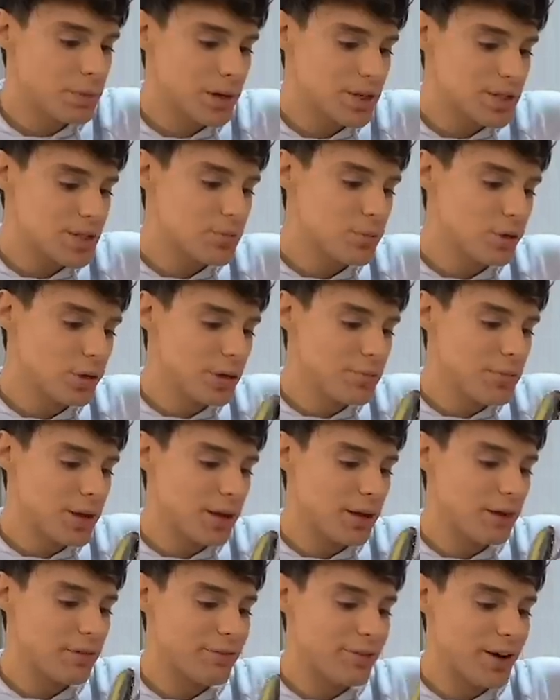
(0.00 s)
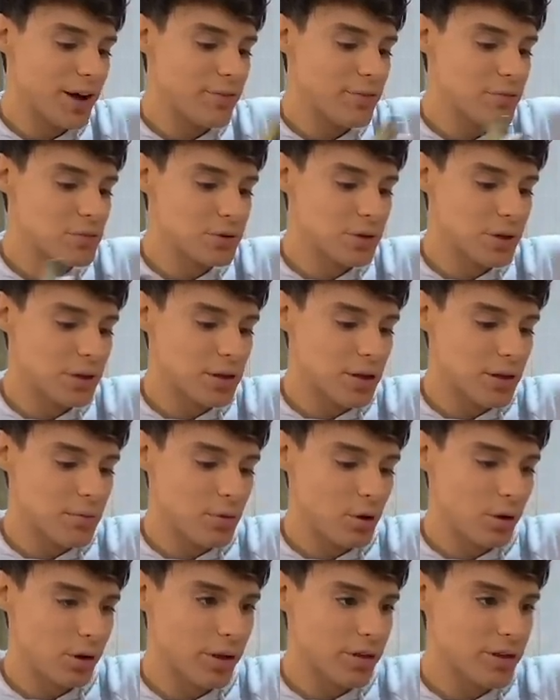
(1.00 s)
Because I'm only making five, I'm doing
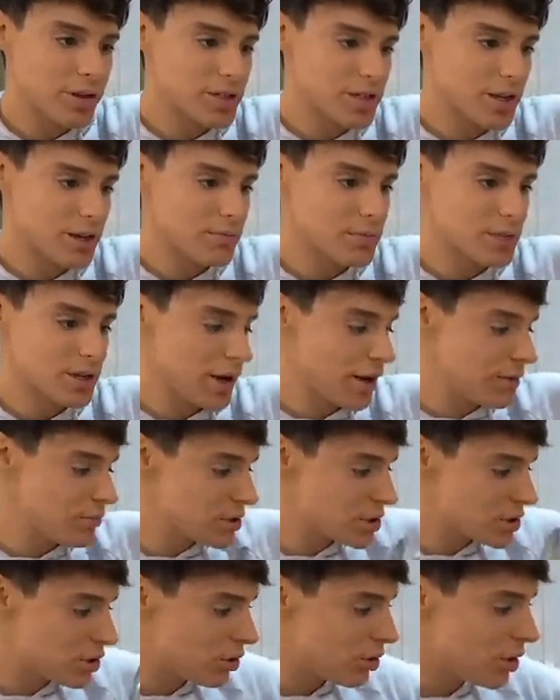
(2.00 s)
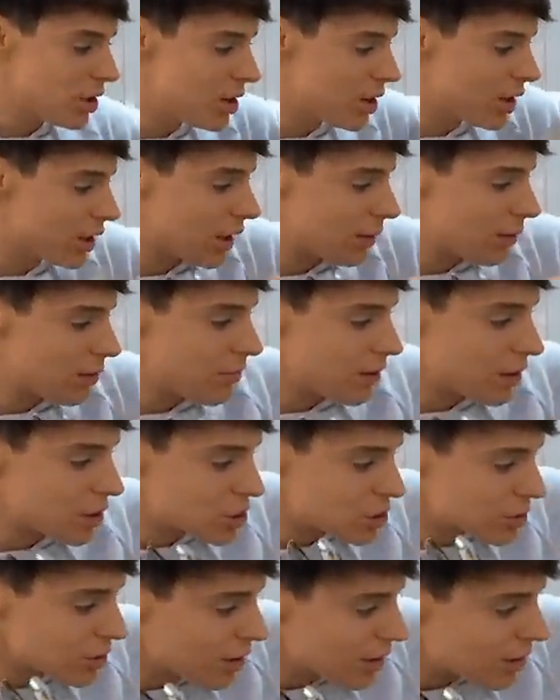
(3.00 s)
them all at the same time. So let me make
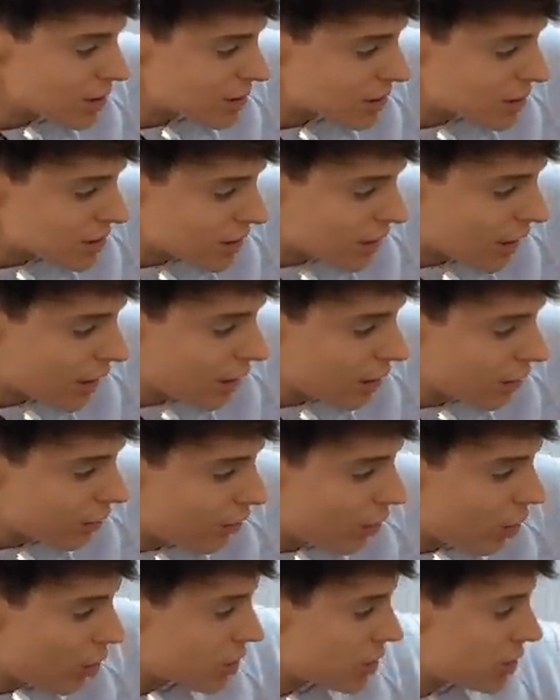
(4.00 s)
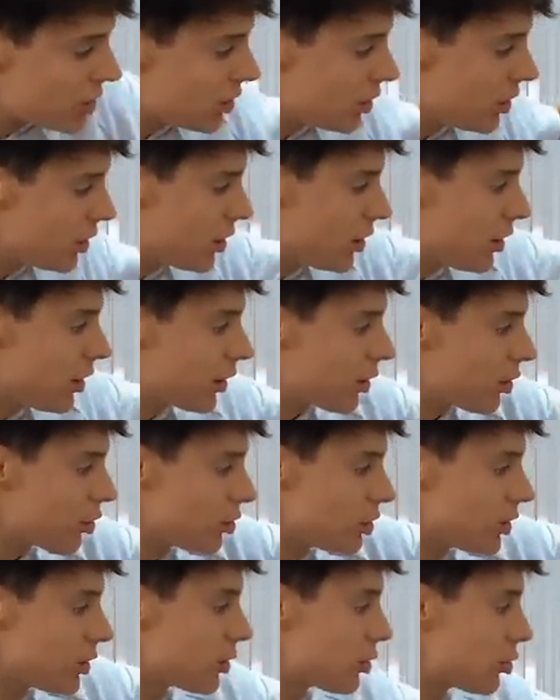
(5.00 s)
sure that this is kind of hot, like our
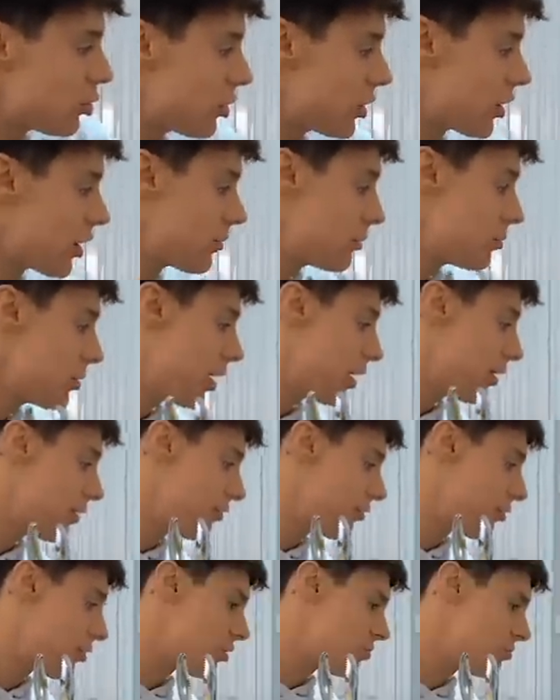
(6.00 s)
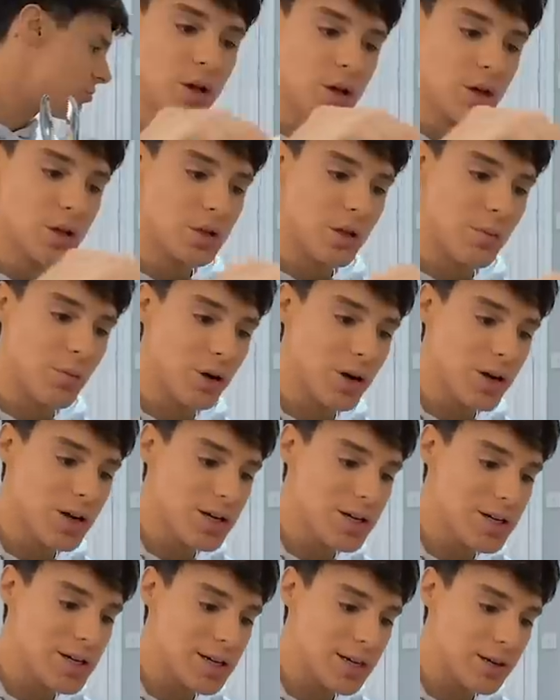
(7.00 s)
little cooking platform. So I'm gonna
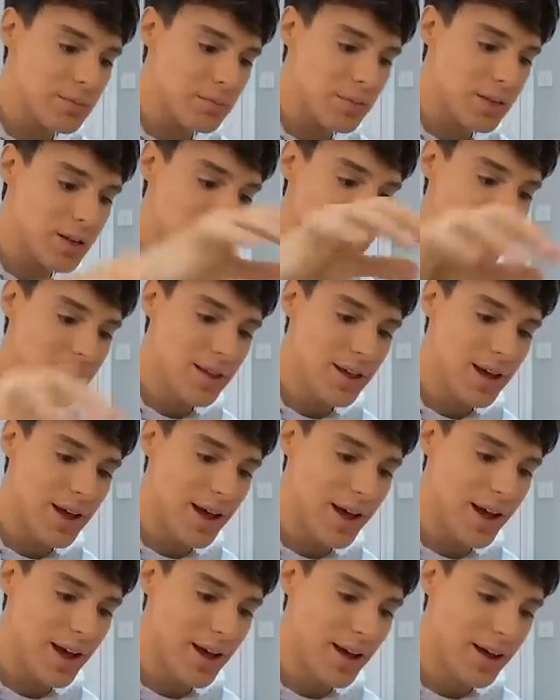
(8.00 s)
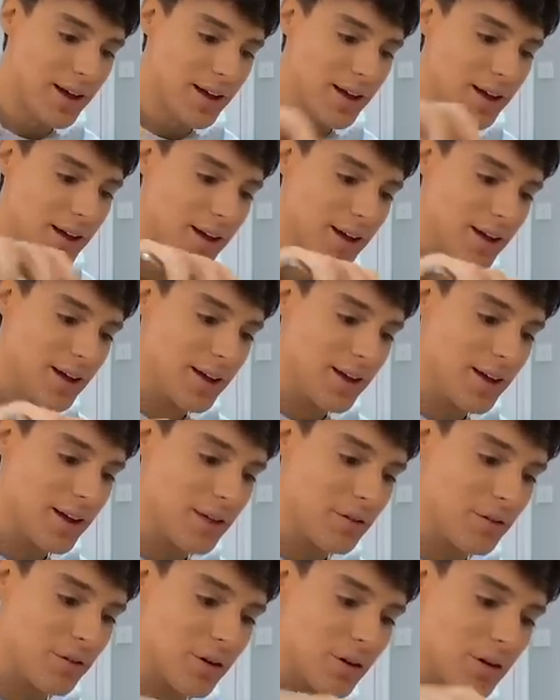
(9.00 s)
dip this in the egg.
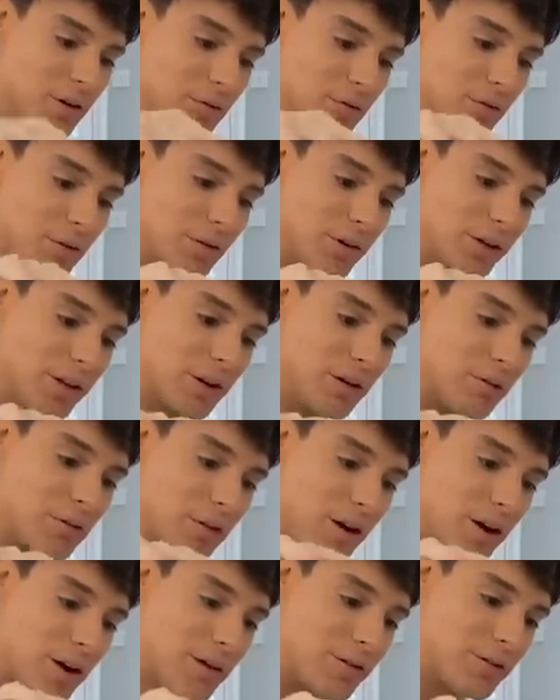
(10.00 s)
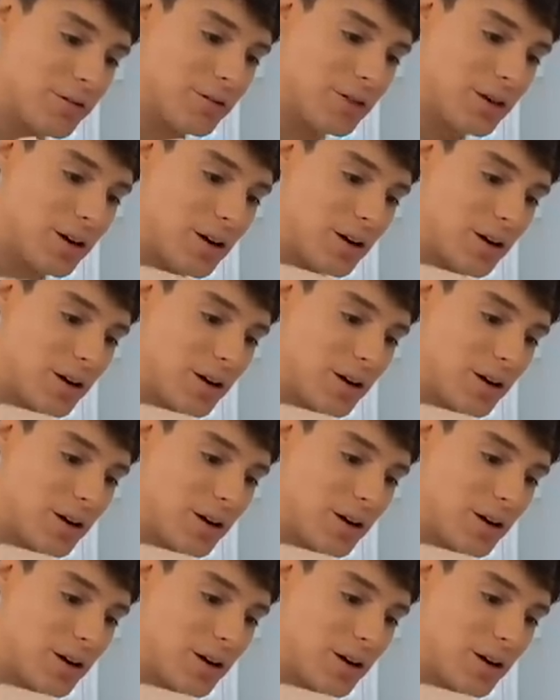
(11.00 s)
I'm gonna roll it around.